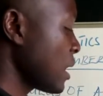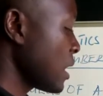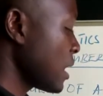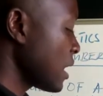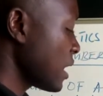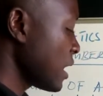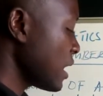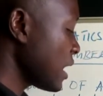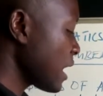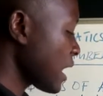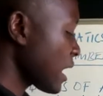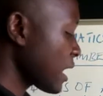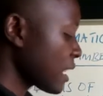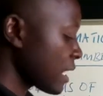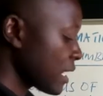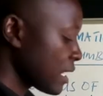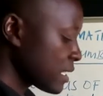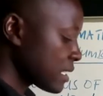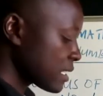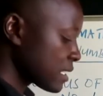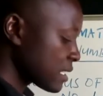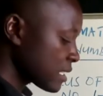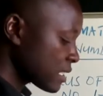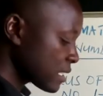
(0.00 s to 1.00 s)
Here there
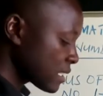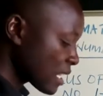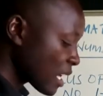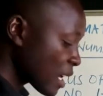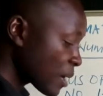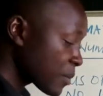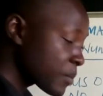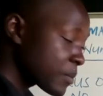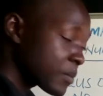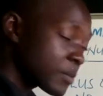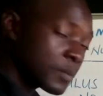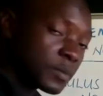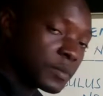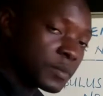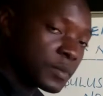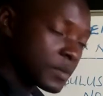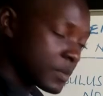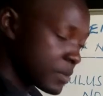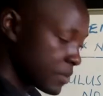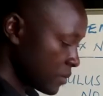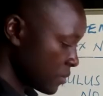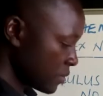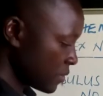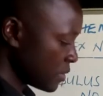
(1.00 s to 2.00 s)
is some
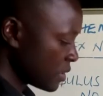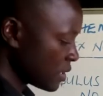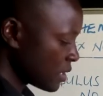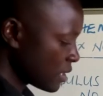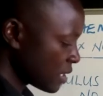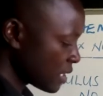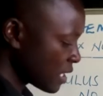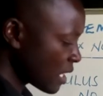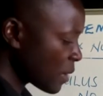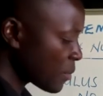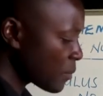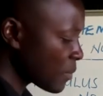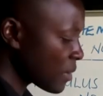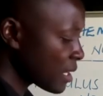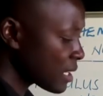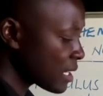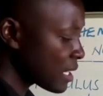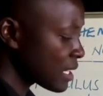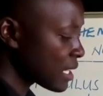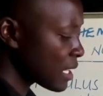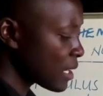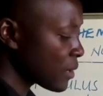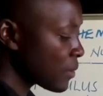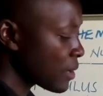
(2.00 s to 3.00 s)
number
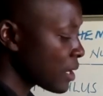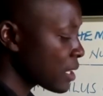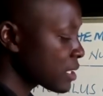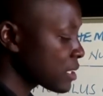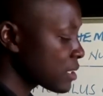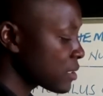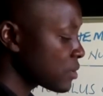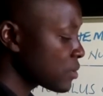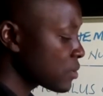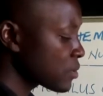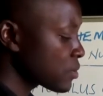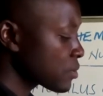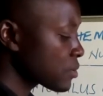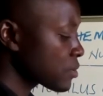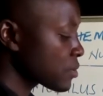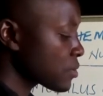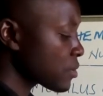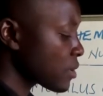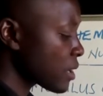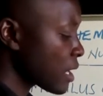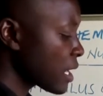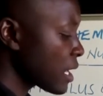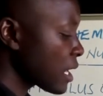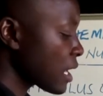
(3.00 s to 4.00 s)
that I want you to
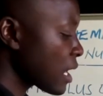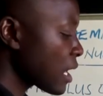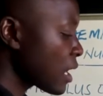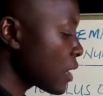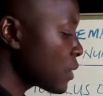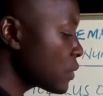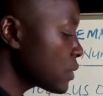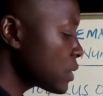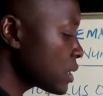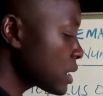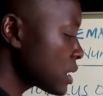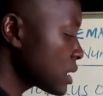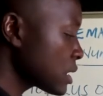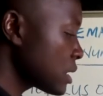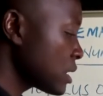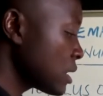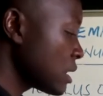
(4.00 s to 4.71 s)
try out,